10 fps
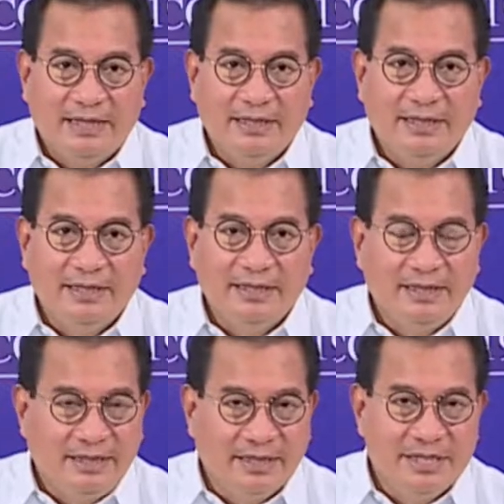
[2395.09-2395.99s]

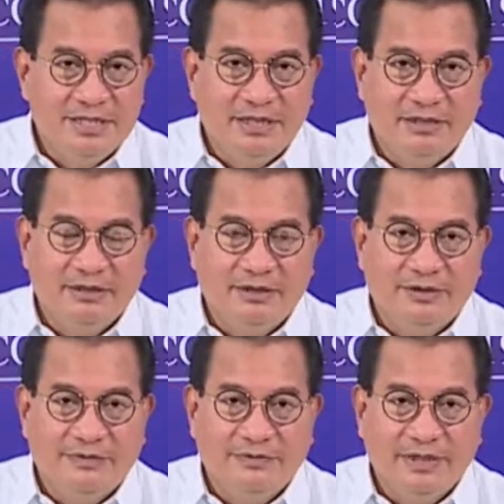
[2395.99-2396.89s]
any indication
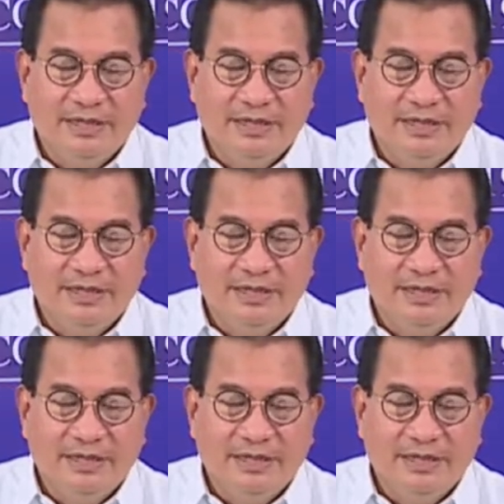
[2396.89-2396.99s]
of